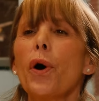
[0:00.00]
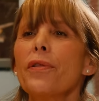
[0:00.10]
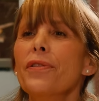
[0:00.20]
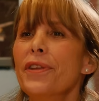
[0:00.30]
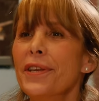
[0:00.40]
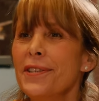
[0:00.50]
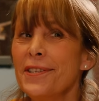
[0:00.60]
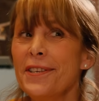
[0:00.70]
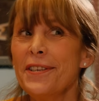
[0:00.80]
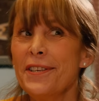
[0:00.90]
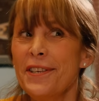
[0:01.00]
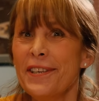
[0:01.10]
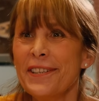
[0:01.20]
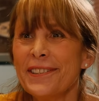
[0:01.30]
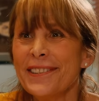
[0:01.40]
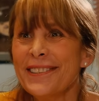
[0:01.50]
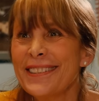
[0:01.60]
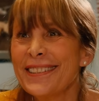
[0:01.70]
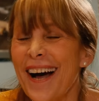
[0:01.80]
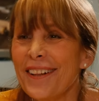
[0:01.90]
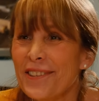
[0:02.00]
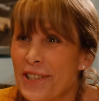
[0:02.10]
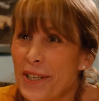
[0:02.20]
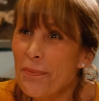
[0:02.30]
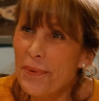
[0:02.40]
are this year's scholarship